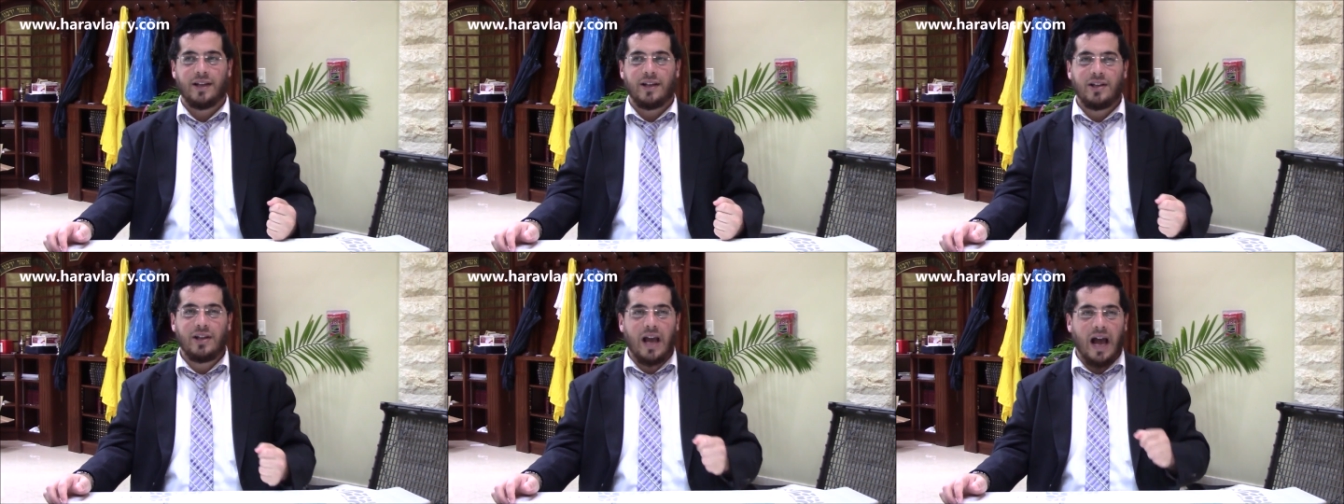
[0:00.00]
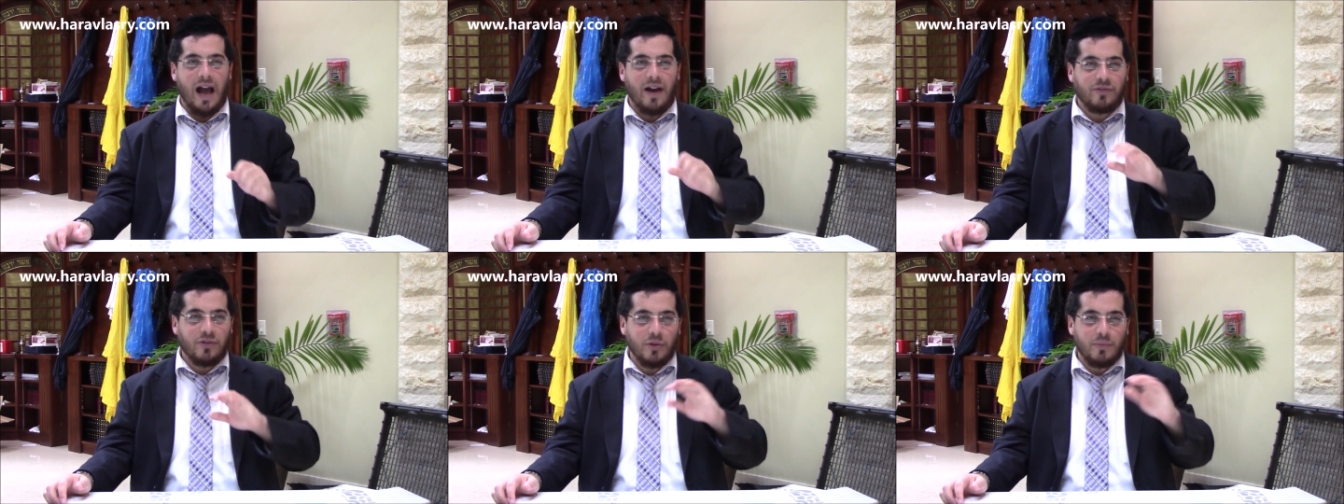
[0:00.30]
You
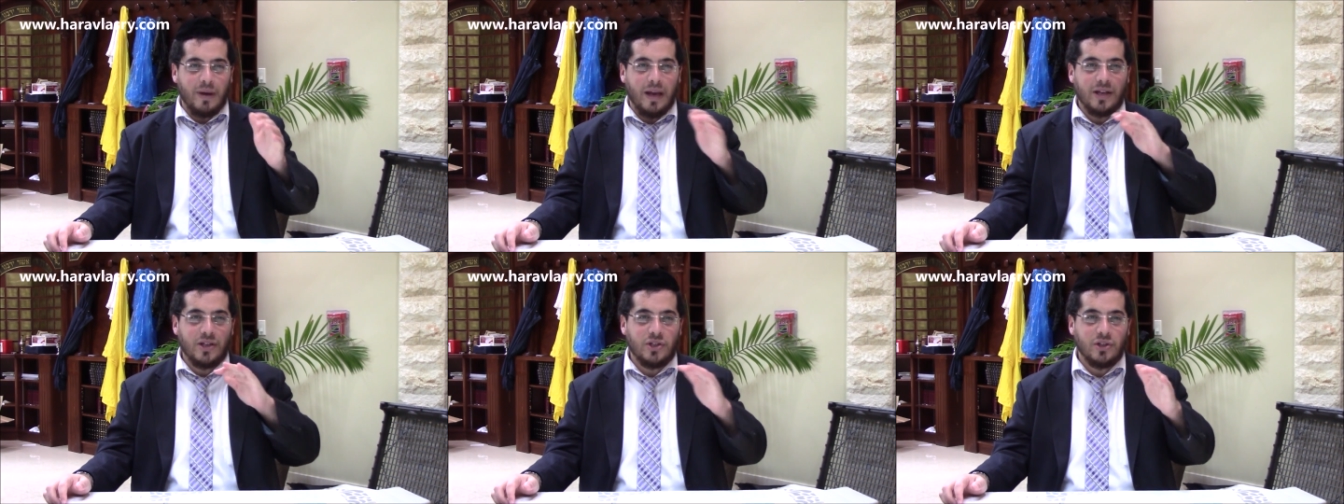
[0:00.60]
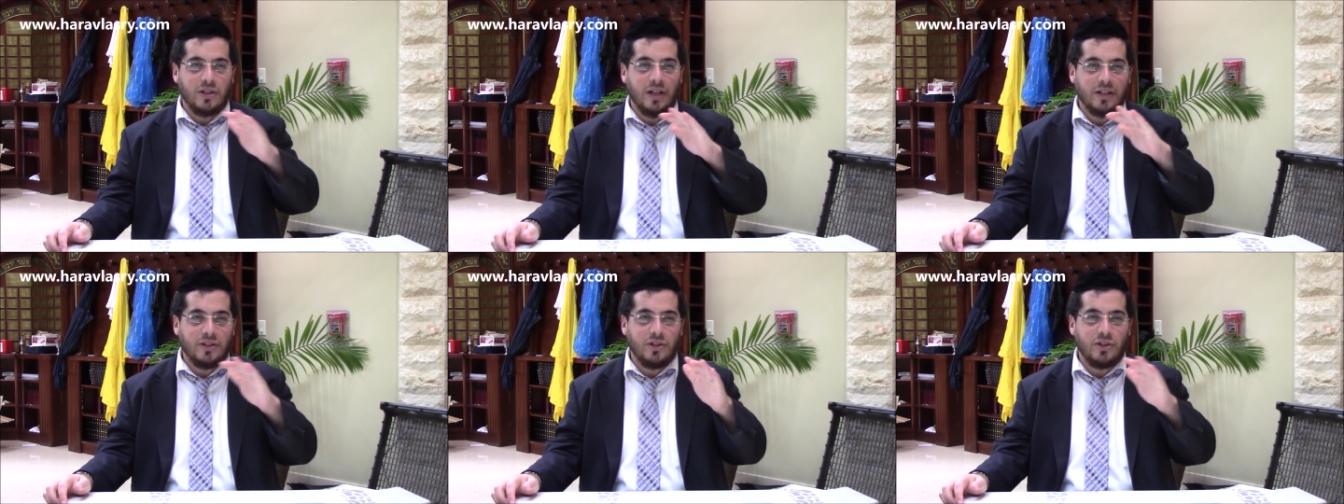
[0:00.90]
have to make
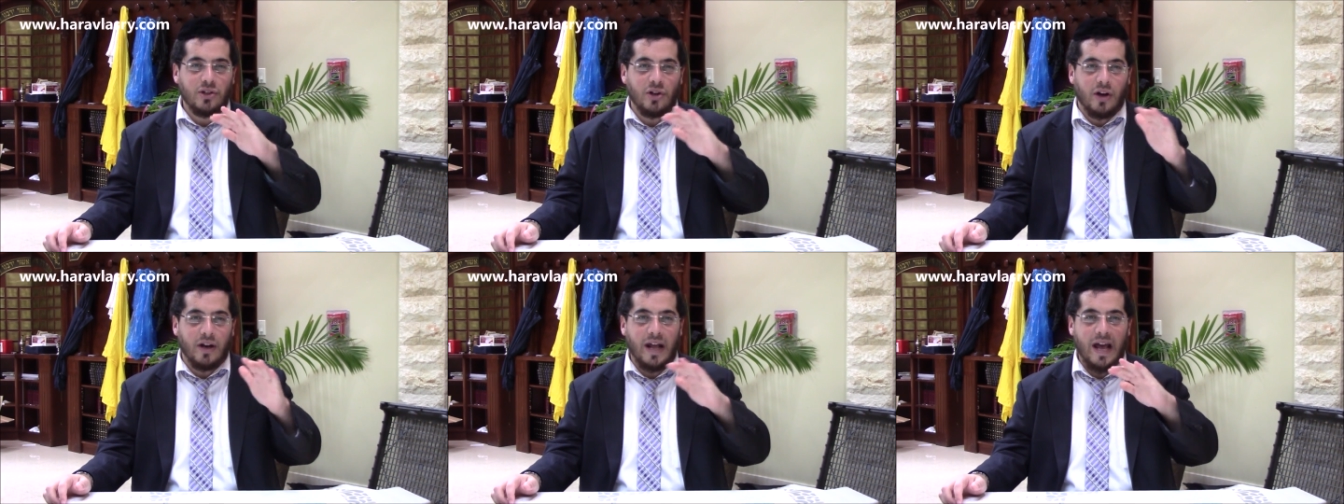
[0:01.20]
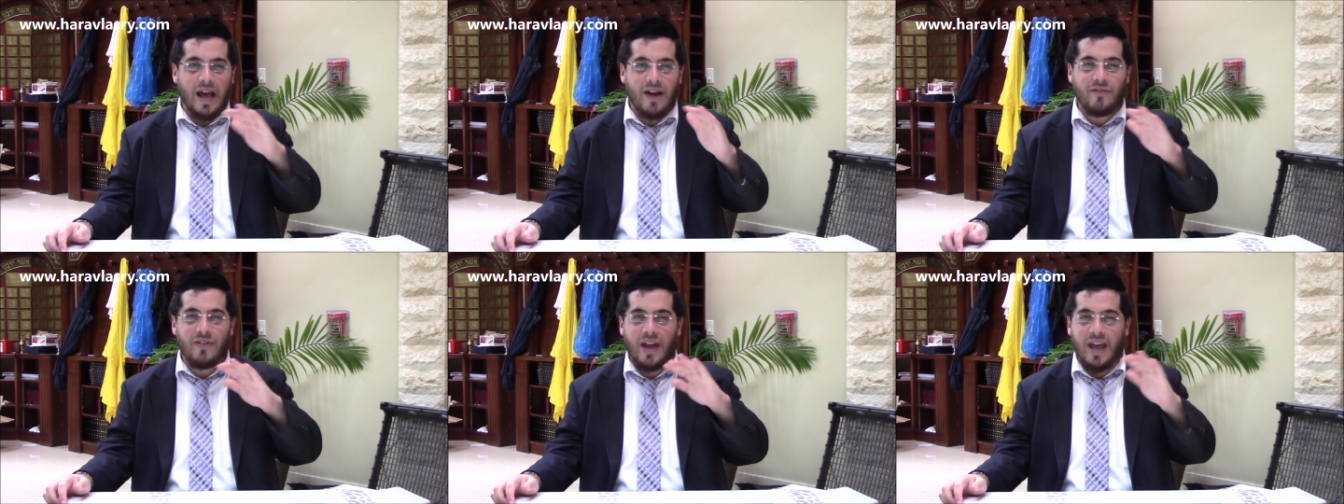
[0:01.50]
sure that you don't
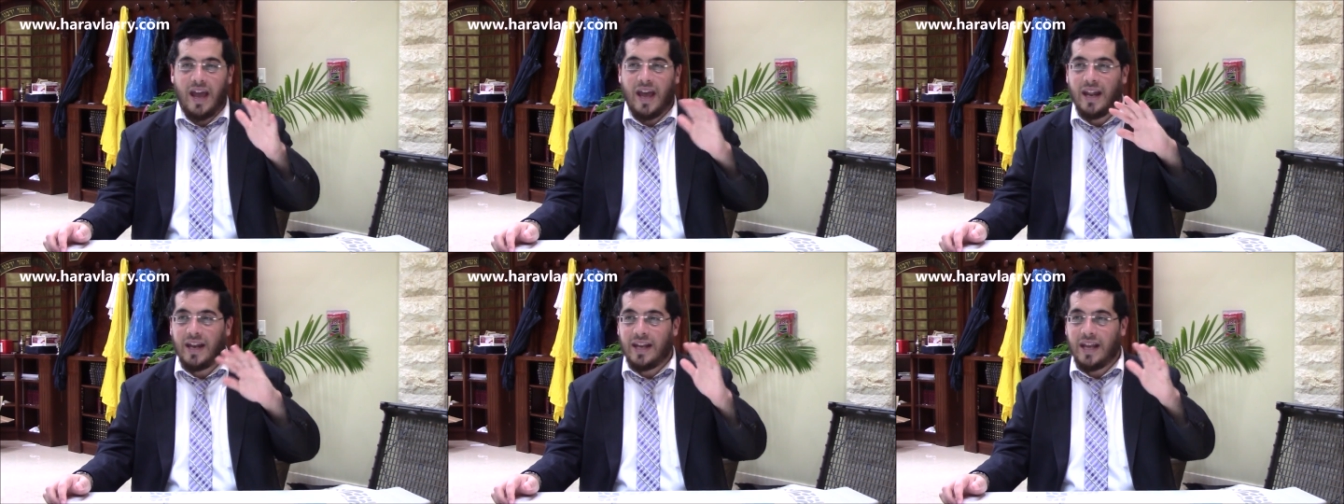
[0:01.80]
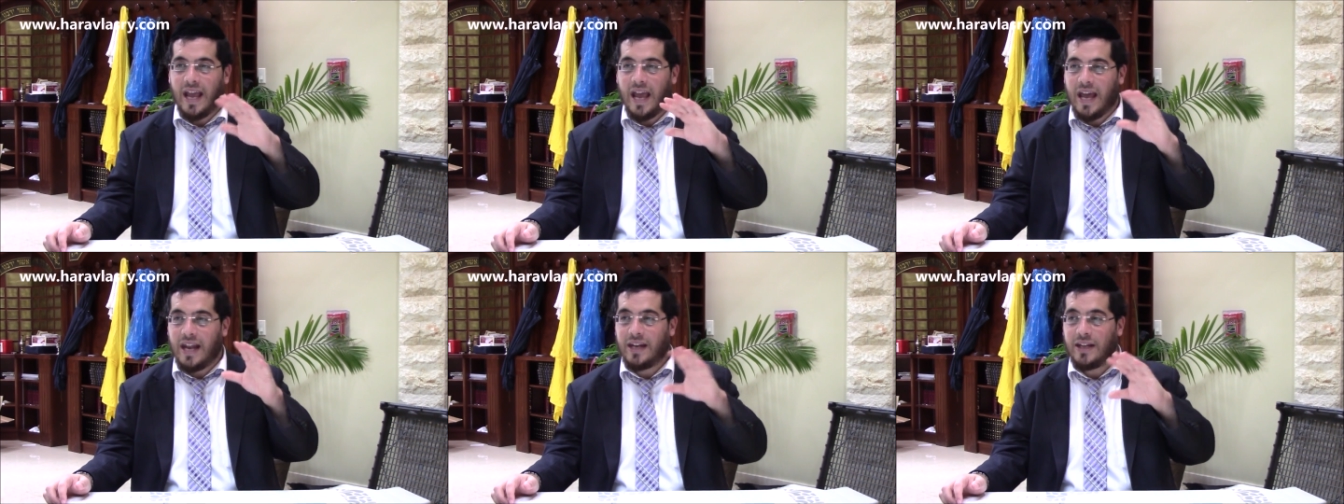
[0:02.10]
have
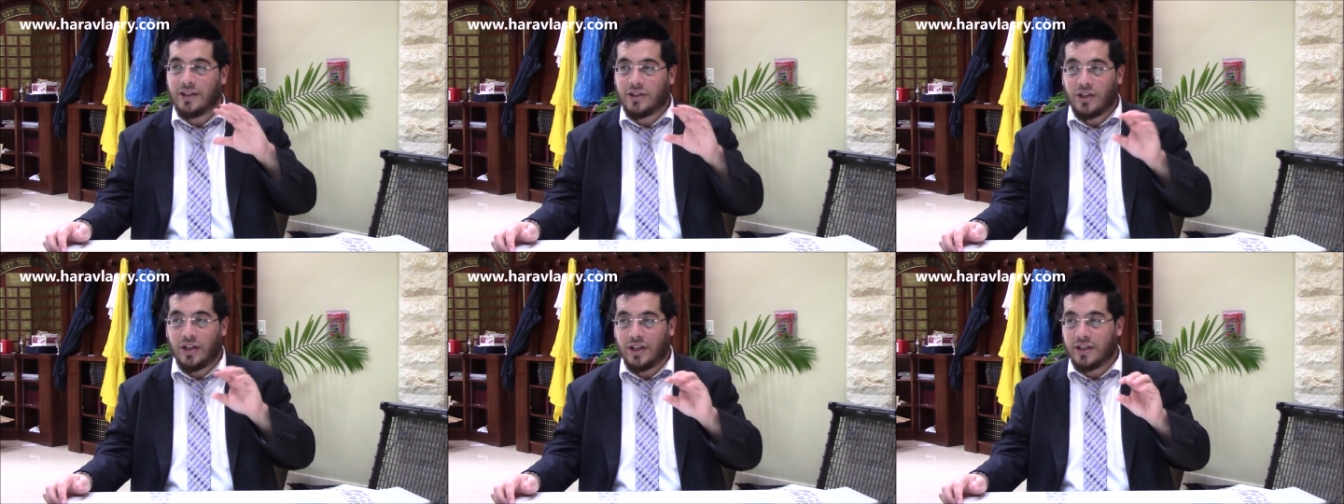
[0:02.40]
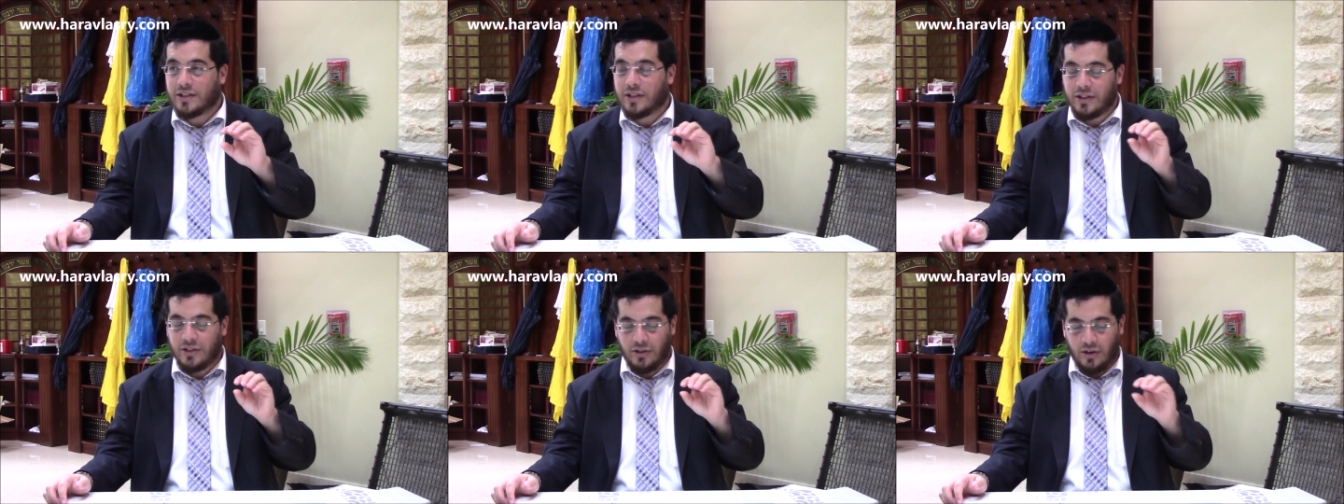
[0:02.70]
any
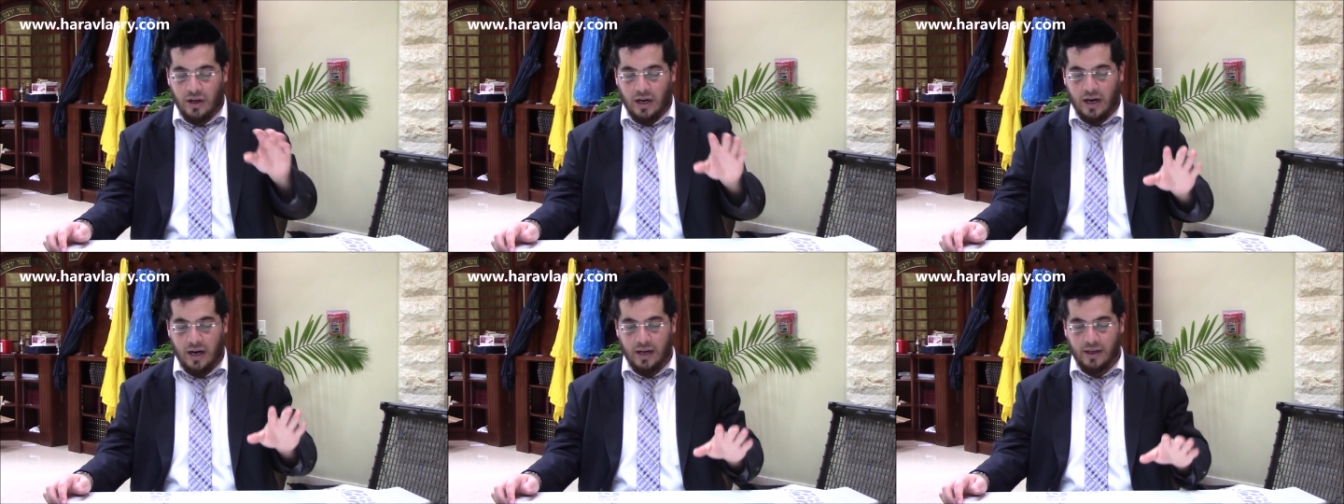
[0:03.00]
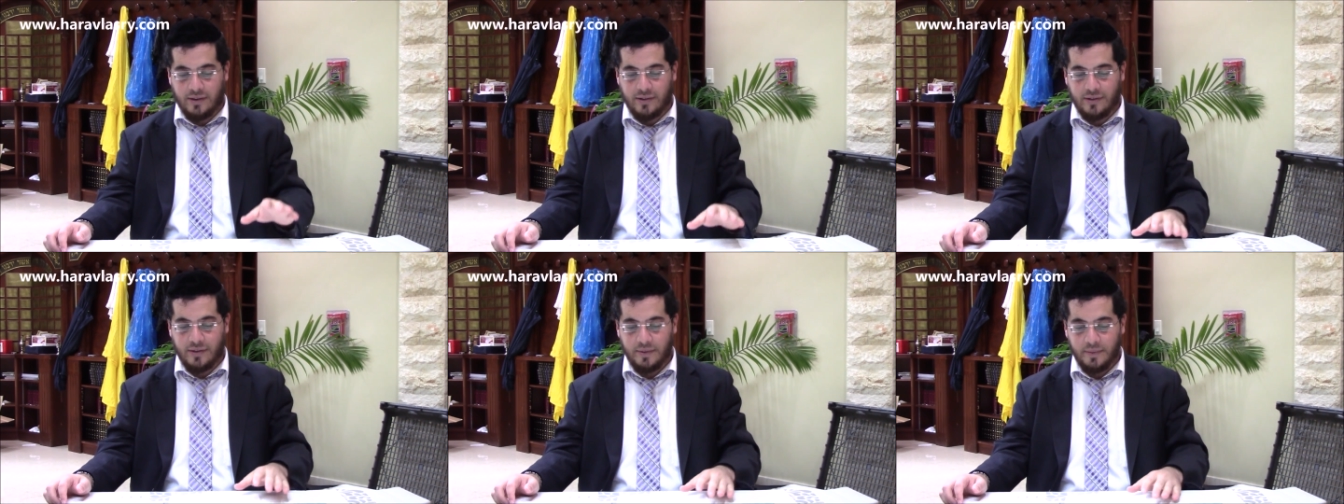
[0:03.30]
dirt in your
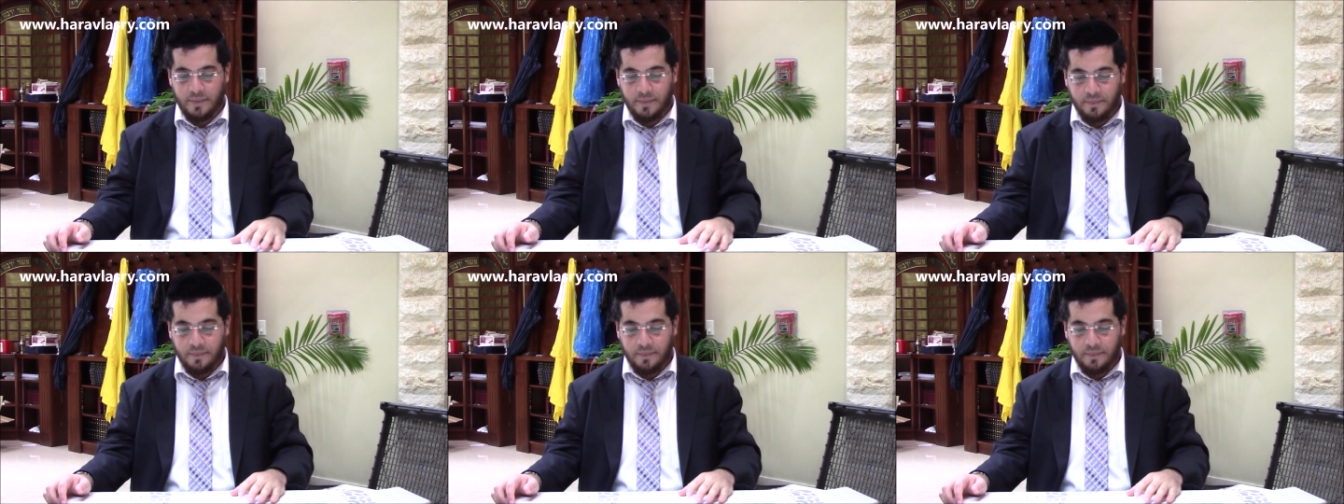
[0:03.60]
heart.